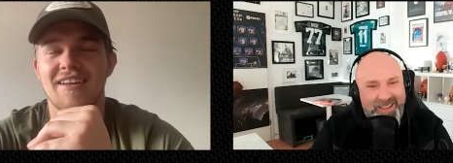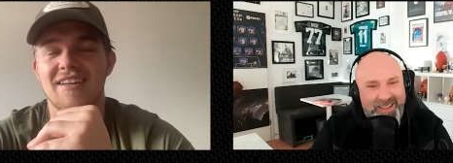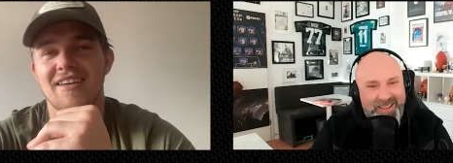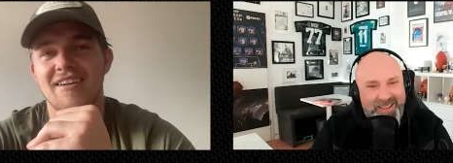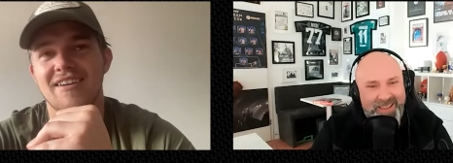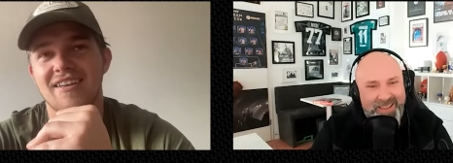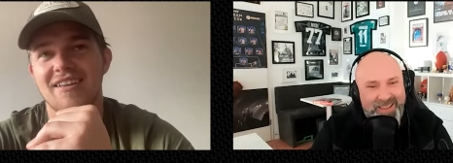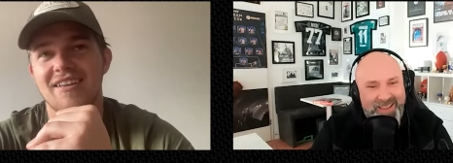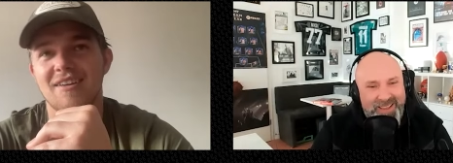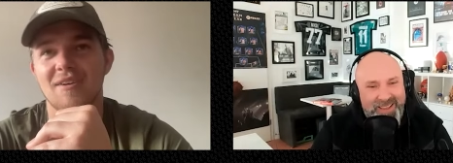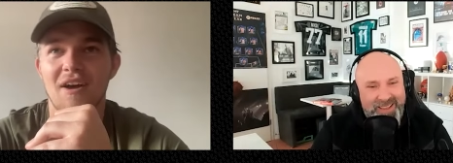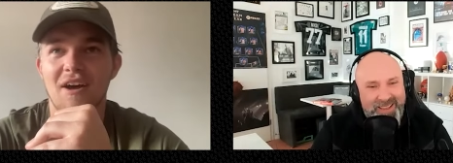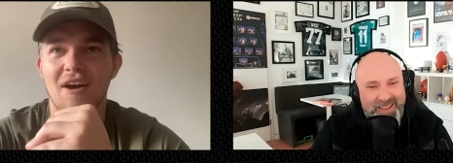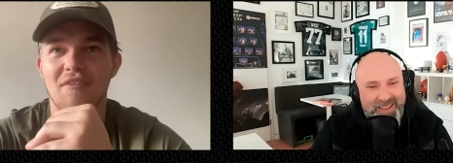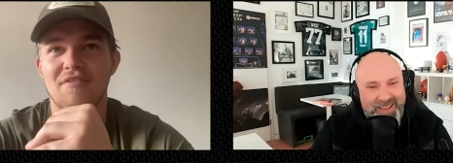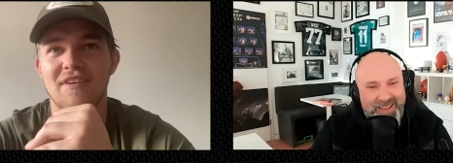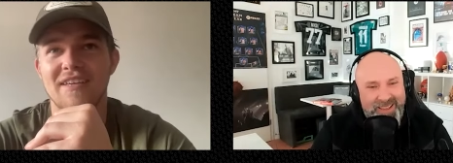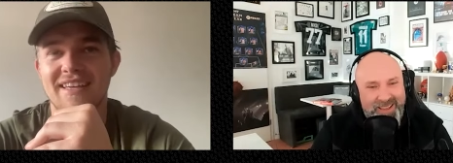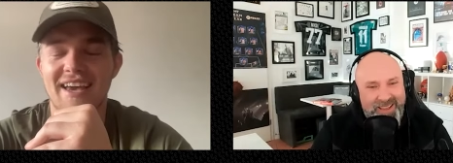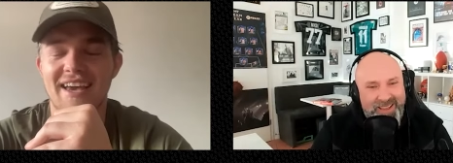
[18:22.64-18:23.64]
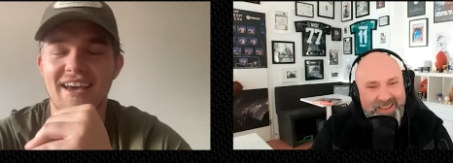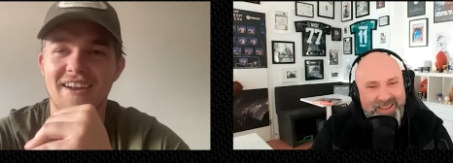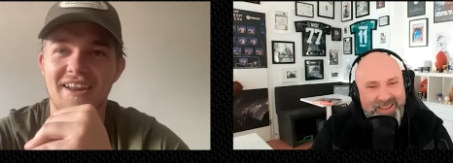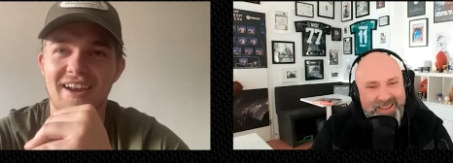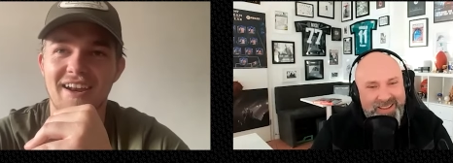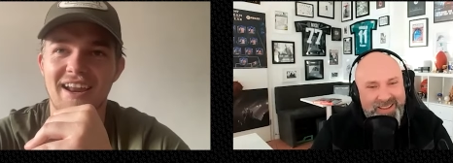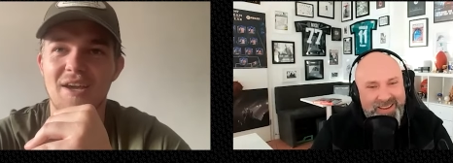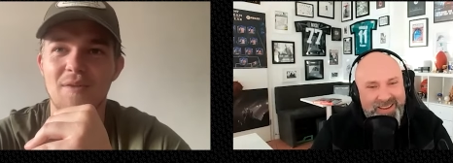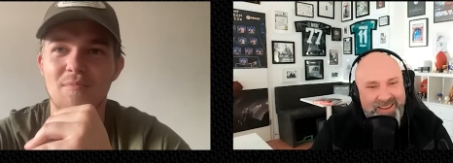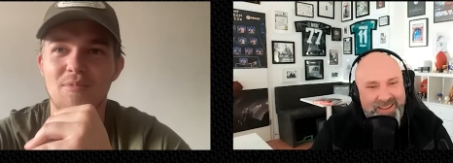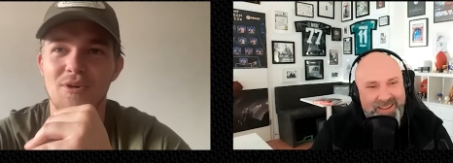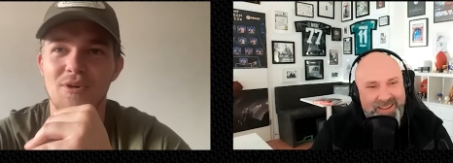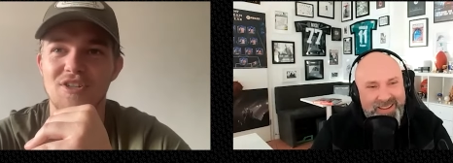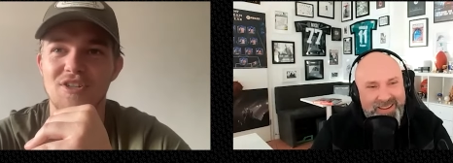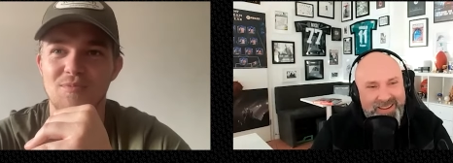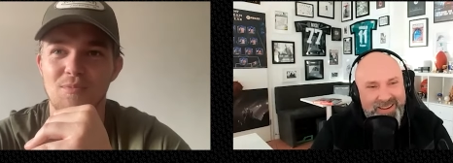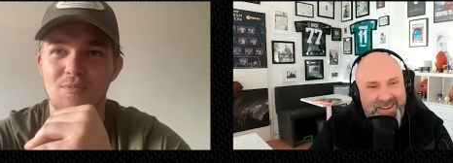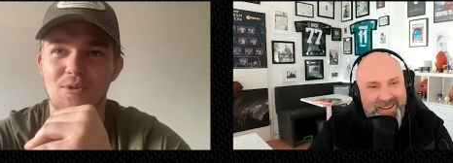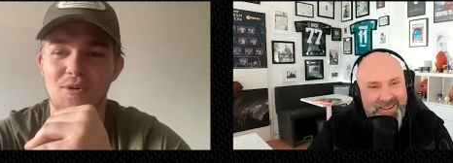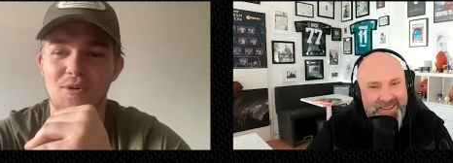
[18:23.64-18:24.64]
Speaker 1: I think getting a label
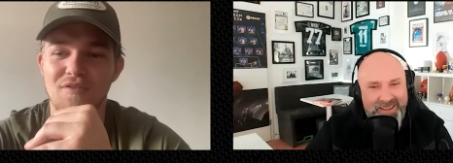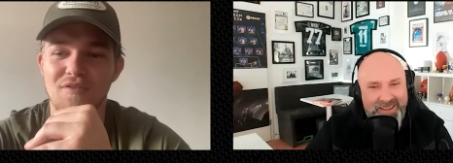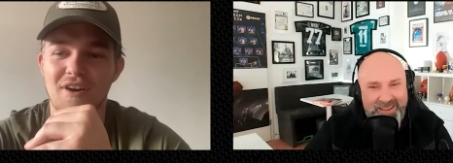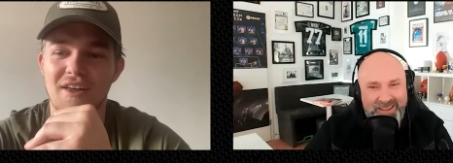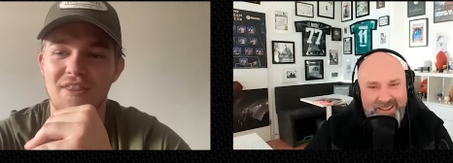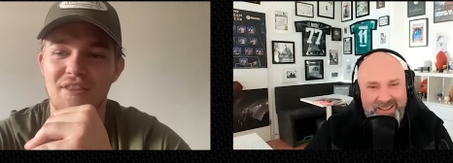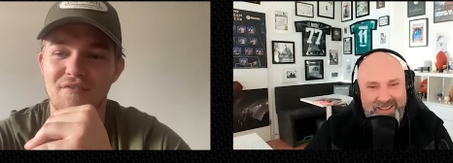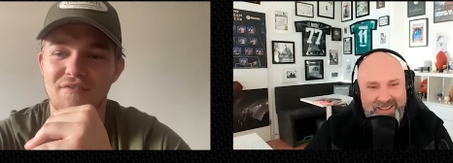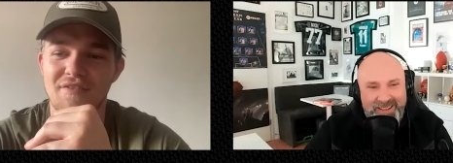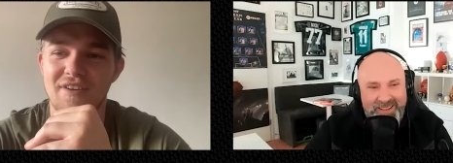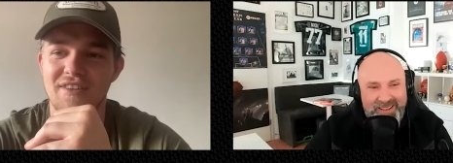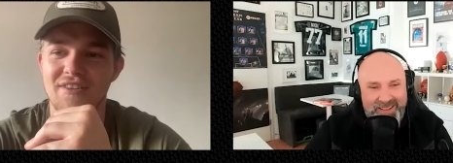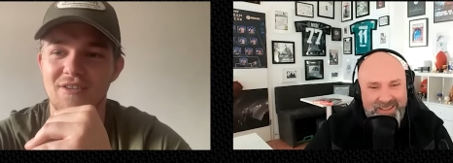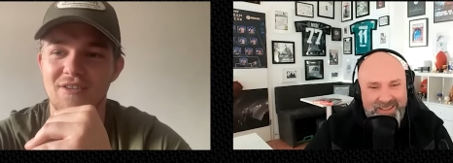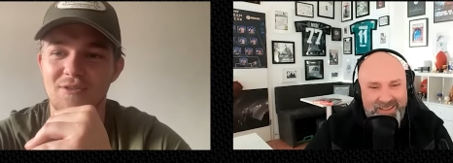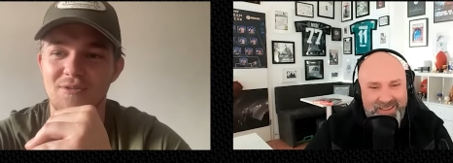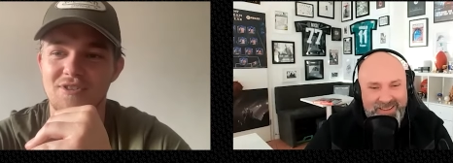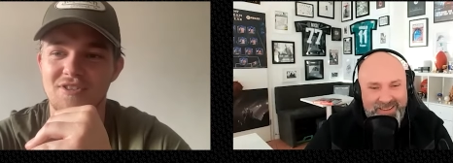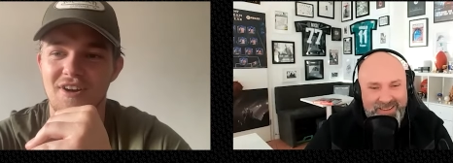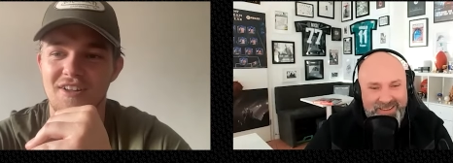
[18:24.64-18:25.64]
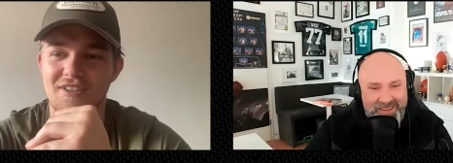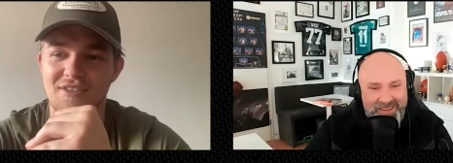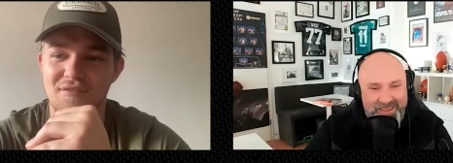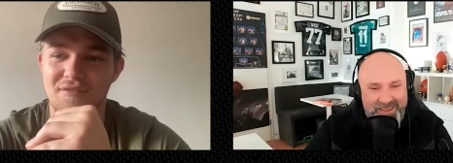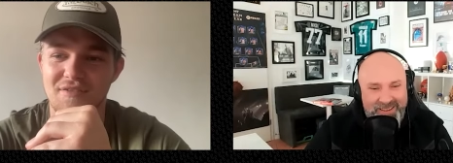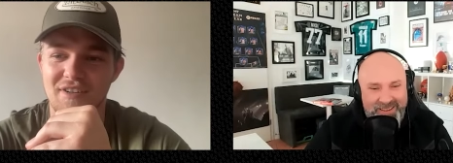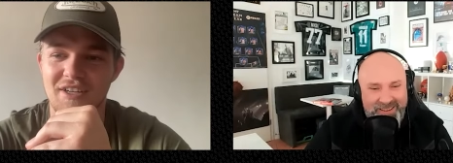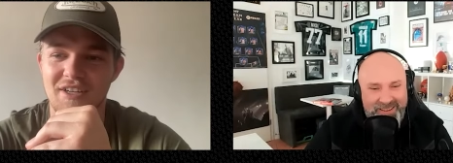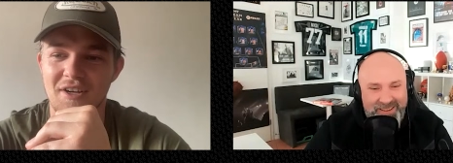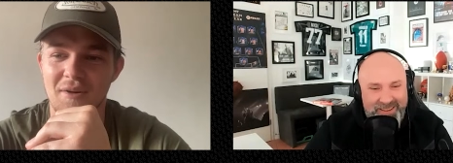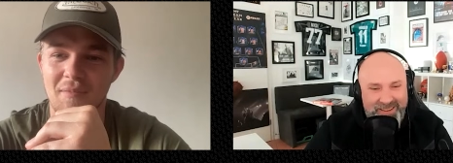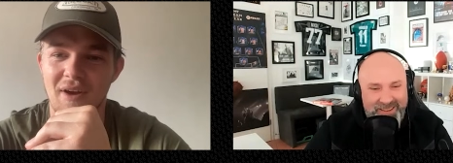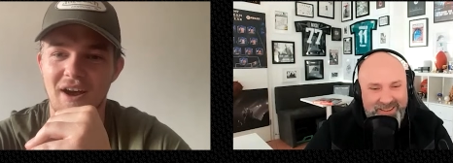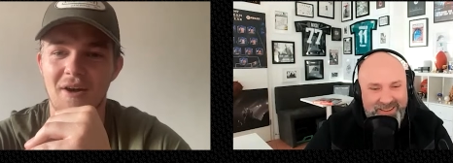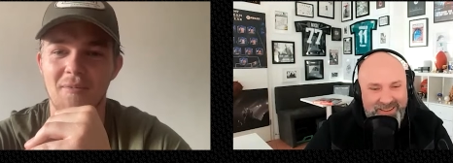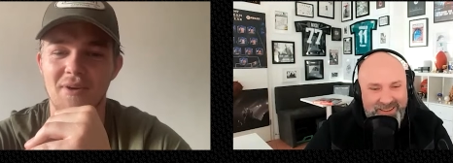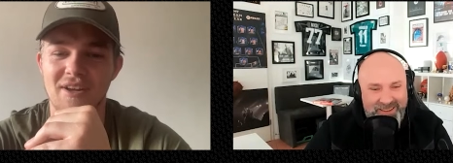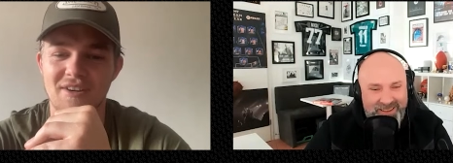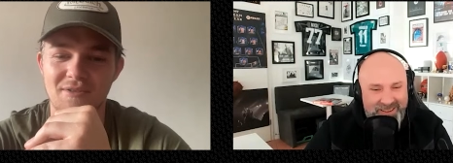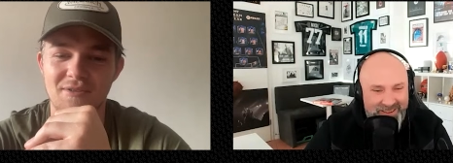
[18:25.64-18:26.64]
is more of like the thing that you start to think
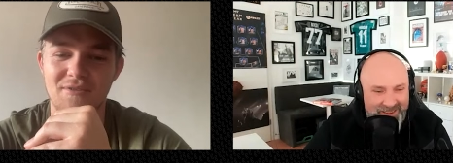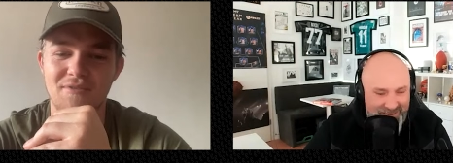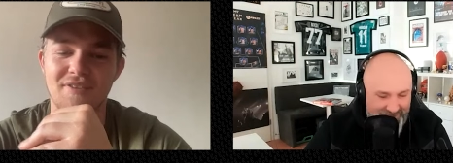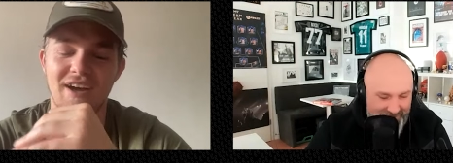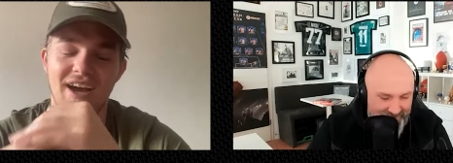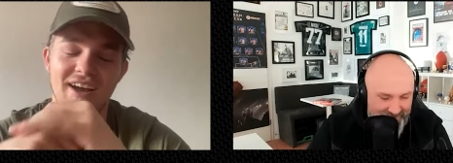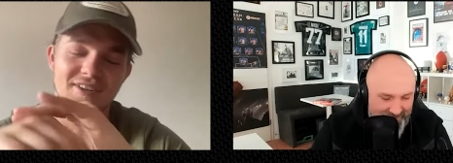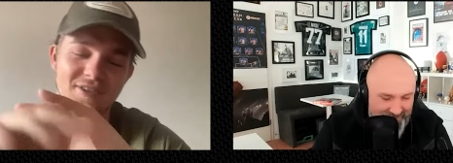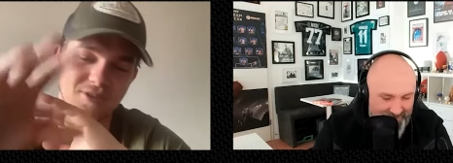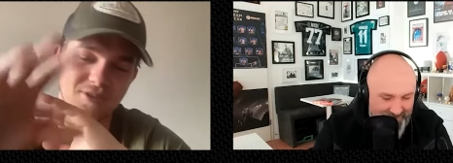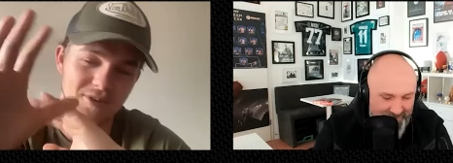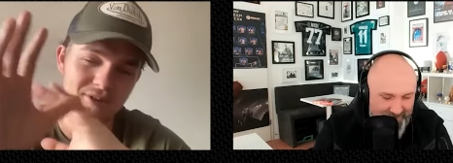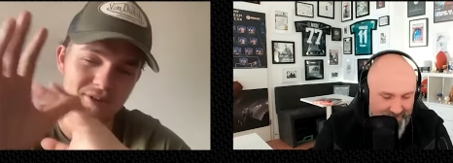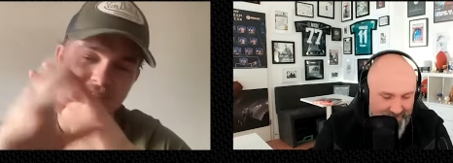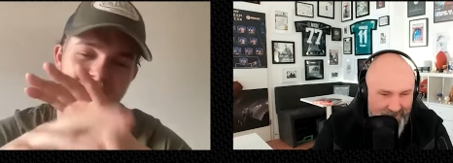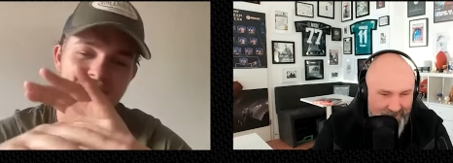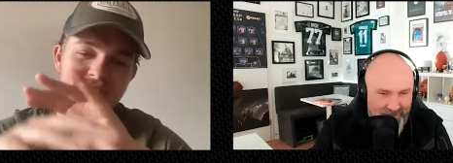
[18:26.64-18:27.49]
about when you've had your